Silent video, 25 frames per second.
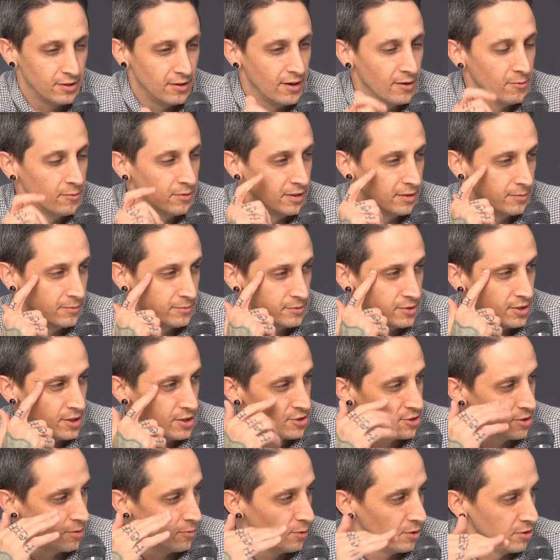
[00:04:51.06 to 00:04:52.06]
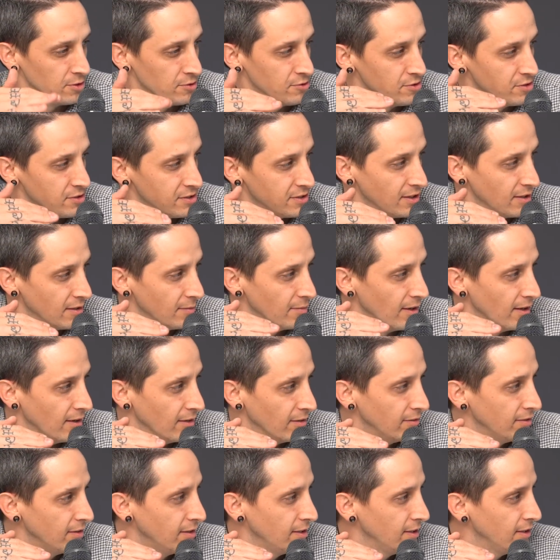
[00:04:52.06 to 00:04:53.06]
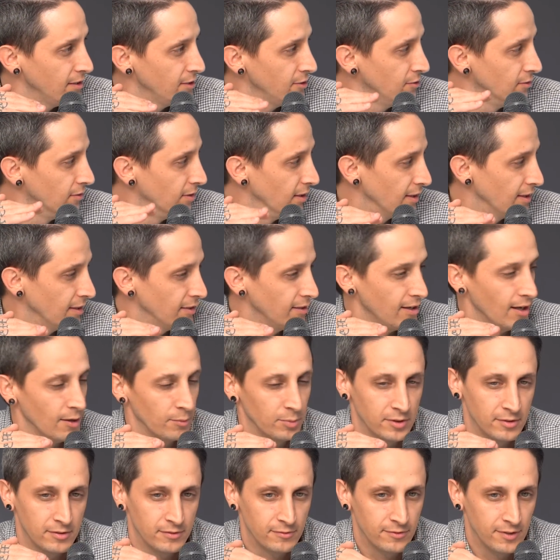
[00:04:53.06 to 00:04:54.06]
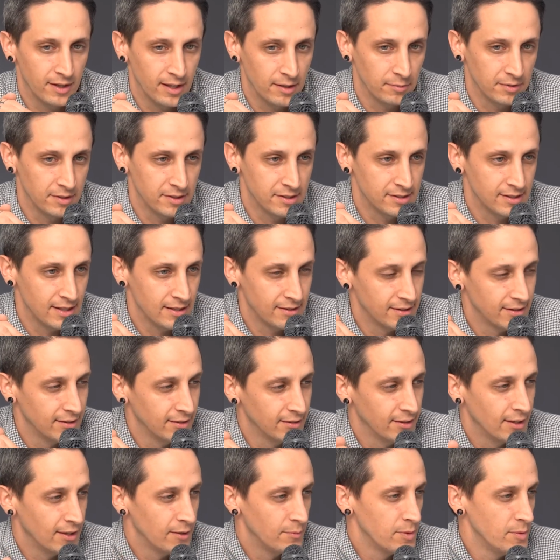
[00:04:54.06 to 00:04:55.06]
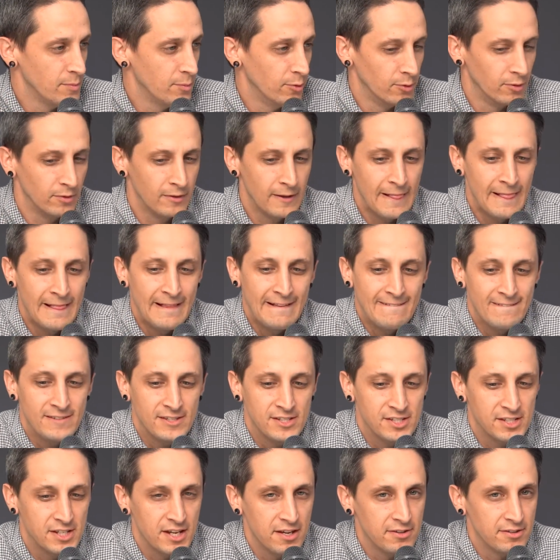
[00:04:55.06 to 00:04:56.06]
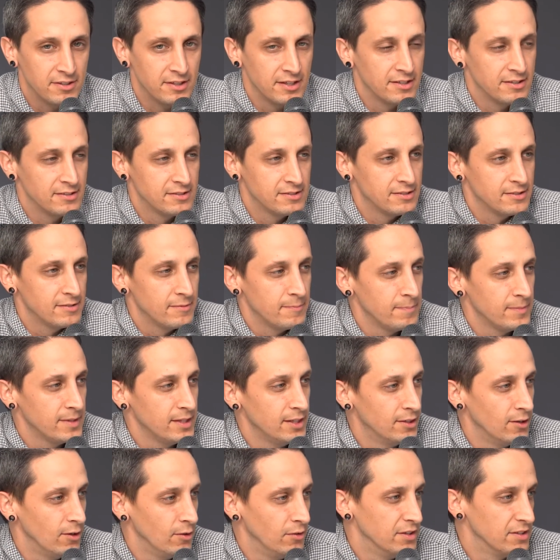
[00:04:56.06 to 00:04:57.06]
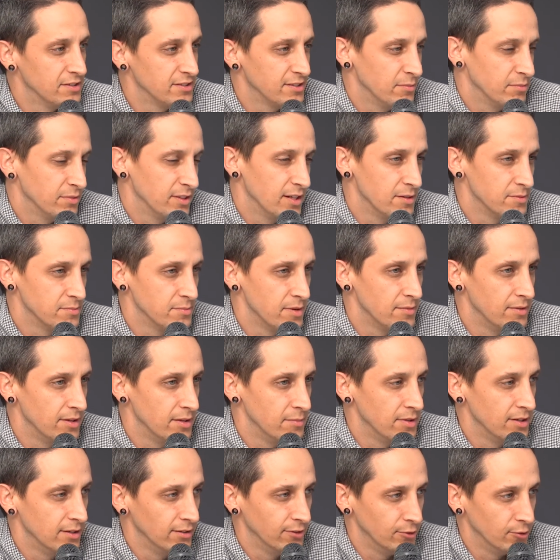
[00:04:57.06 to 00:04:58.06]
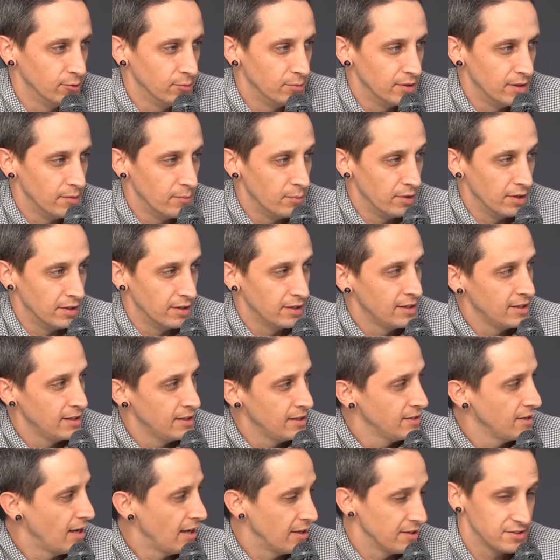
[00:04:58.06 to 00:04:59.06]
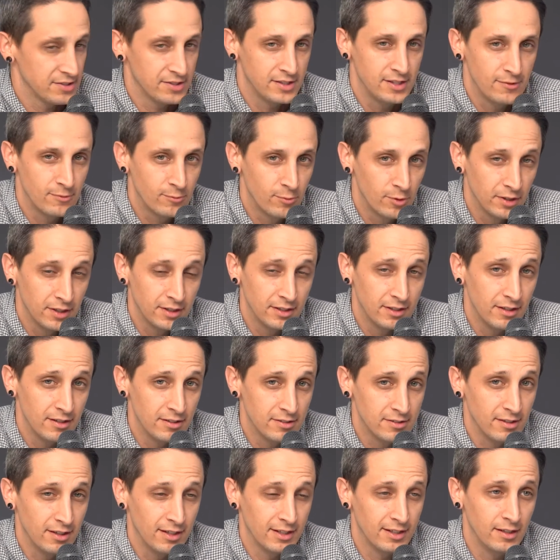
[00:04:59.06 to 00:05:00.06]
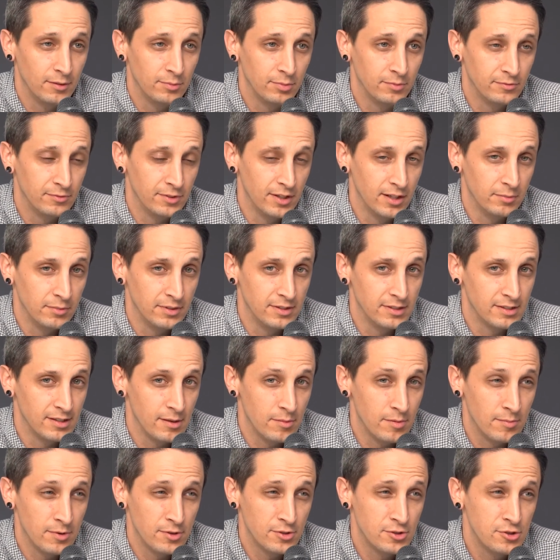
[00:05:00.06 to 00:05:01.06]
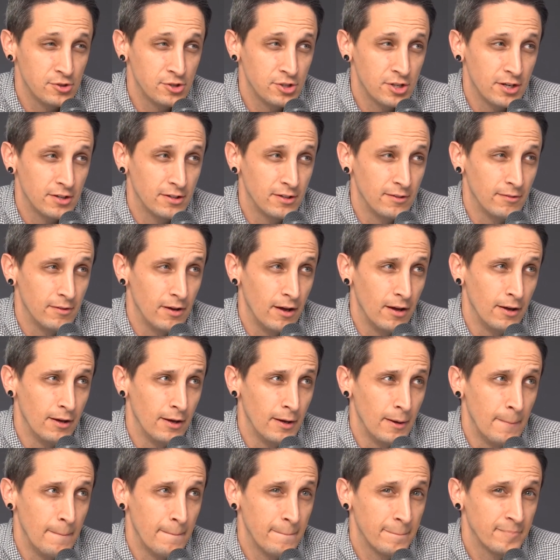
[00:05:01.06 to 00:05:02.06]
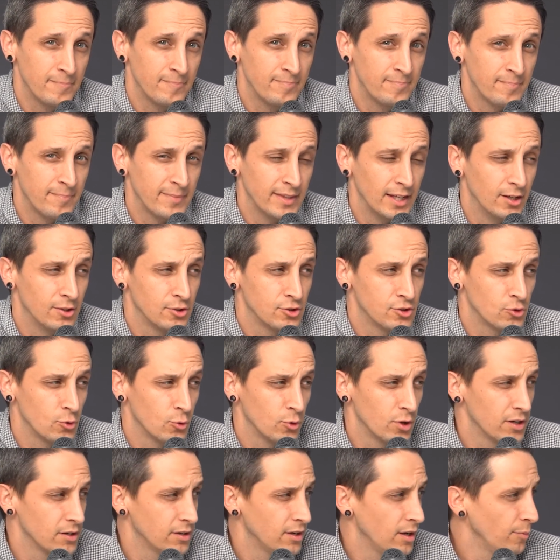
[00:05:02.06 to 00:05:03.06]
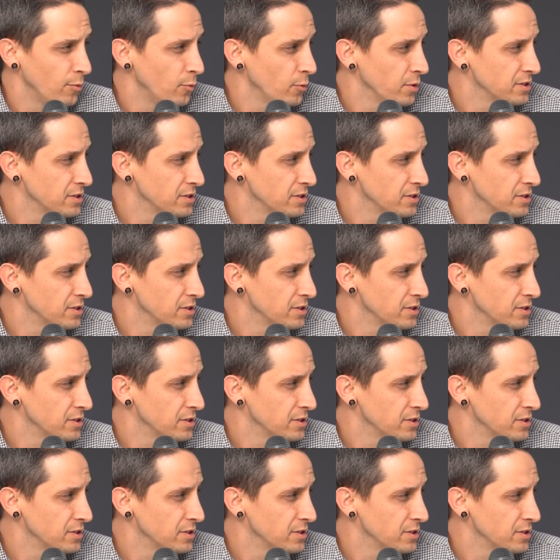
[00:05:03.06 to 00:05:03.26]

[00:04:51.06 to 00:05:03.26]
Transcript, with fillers: though, I want to touch on what you just said about you like helping families. I think a lot of people say things, you know, that sometimes maybe they mean a little bit, but Steve really does like helping families. I remember you shared a, um, a story a couple